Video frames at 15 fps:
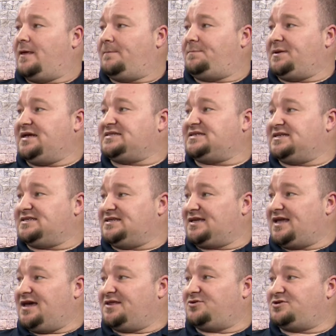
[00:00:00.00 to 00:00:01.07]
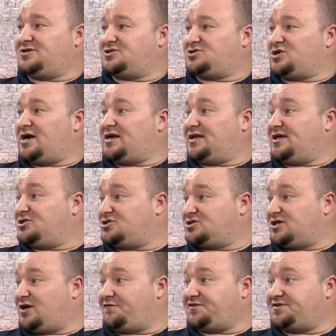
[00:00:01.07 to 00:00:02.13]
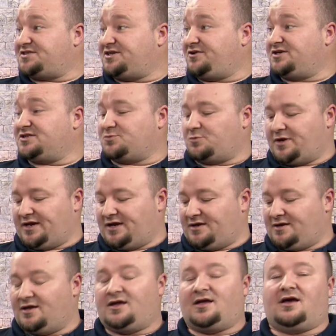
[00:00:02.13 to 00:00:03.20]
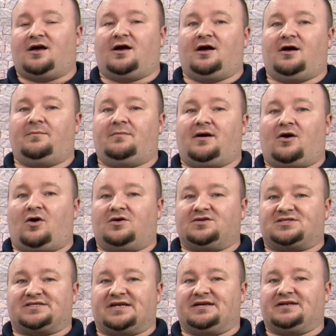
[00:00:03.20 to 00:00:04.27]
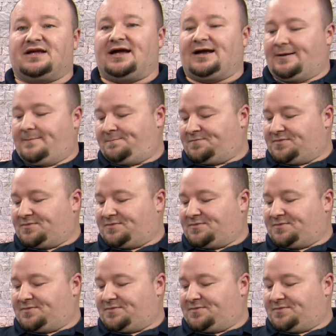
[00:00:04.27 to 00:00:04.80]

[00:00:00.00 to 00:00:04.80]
piece it together to try to get yourself a series win on Sunday.